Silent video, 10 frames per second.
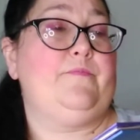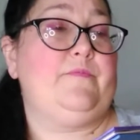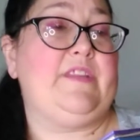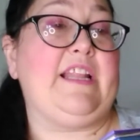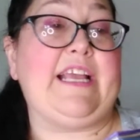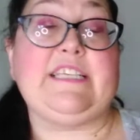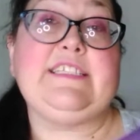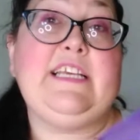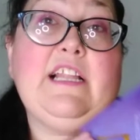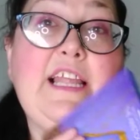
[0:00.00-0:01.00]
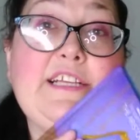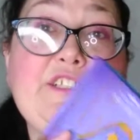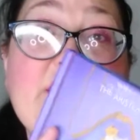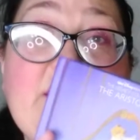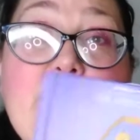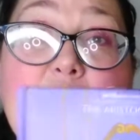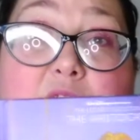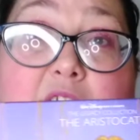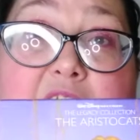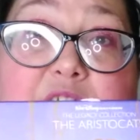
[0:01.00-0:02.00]
the Legacy collection. So
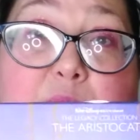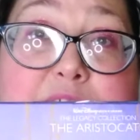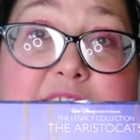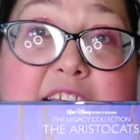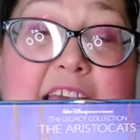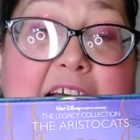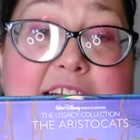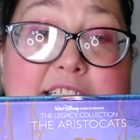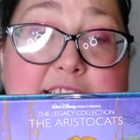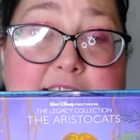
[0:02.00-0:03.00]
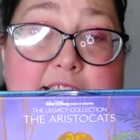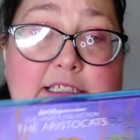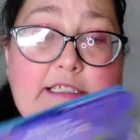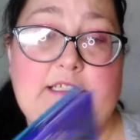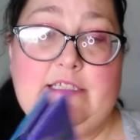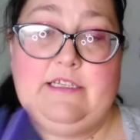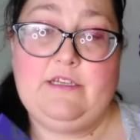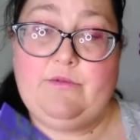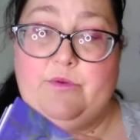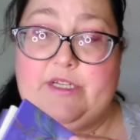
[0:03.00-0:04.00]
I have Aristocats,
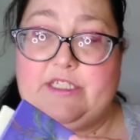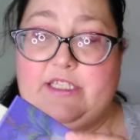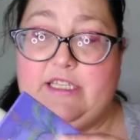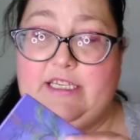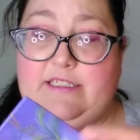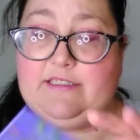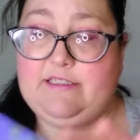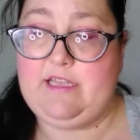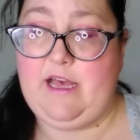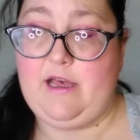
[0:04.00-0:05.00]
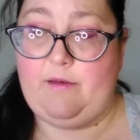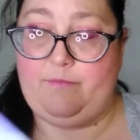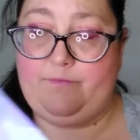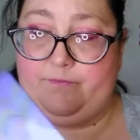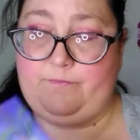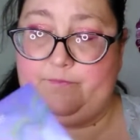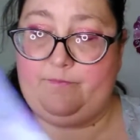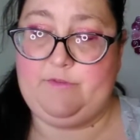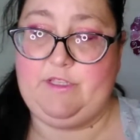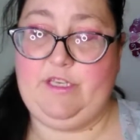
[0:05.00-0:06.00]
which these,
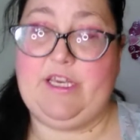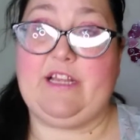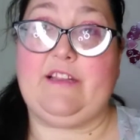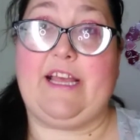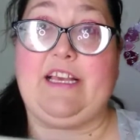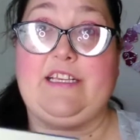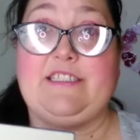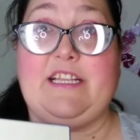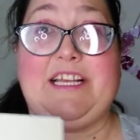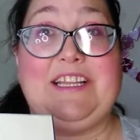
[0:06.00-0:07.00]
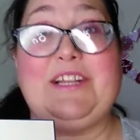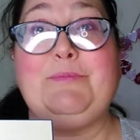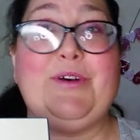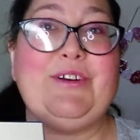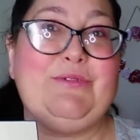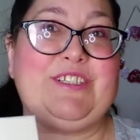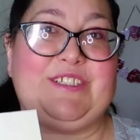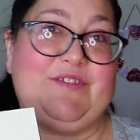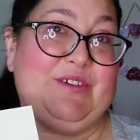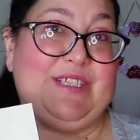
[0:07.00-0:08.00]
you get like, it's like a little book, which
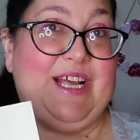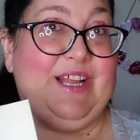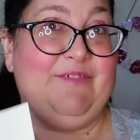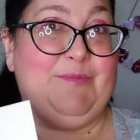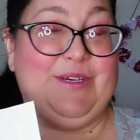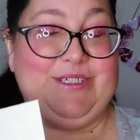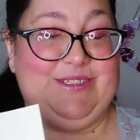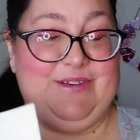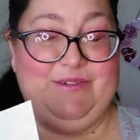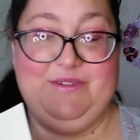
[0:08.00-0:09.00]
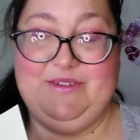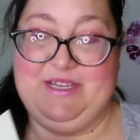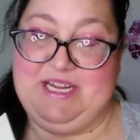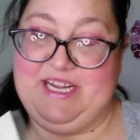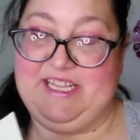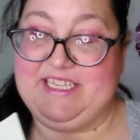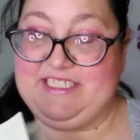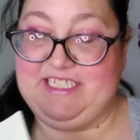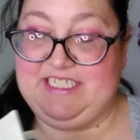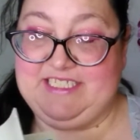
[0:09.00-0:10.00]
of course I love books, so I like
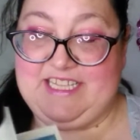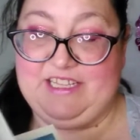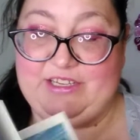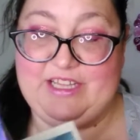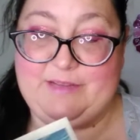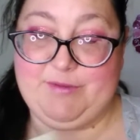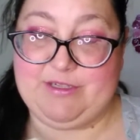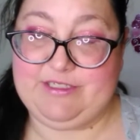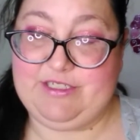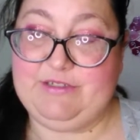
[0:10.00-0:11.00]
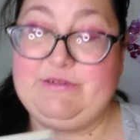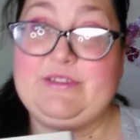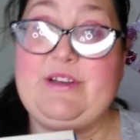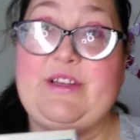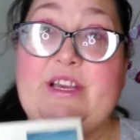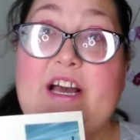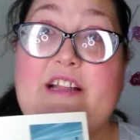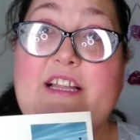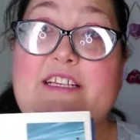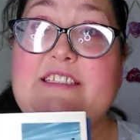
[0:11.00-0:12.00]
CDs that look like books too. So you
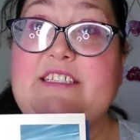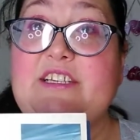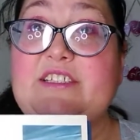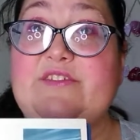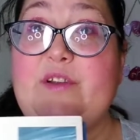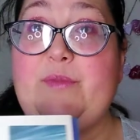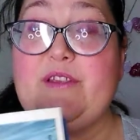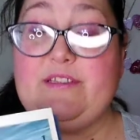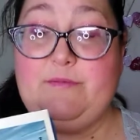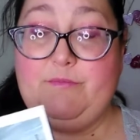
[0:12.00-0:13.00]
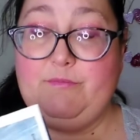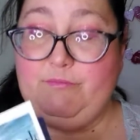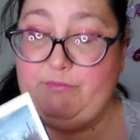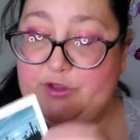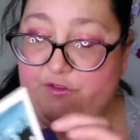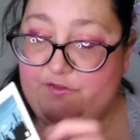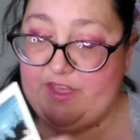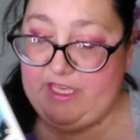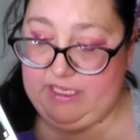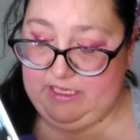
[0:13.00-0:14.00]
got like stills from the
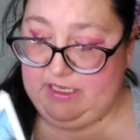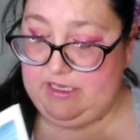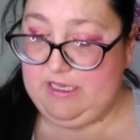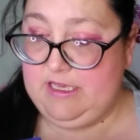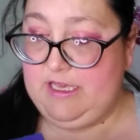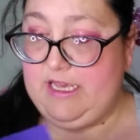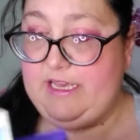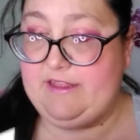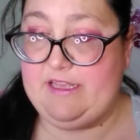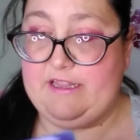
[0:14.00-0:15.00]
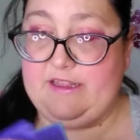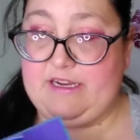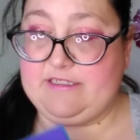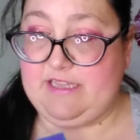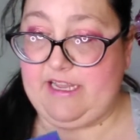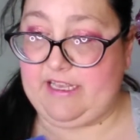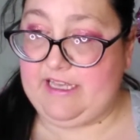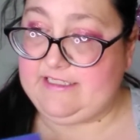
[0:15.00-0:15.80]
movie, and then there's like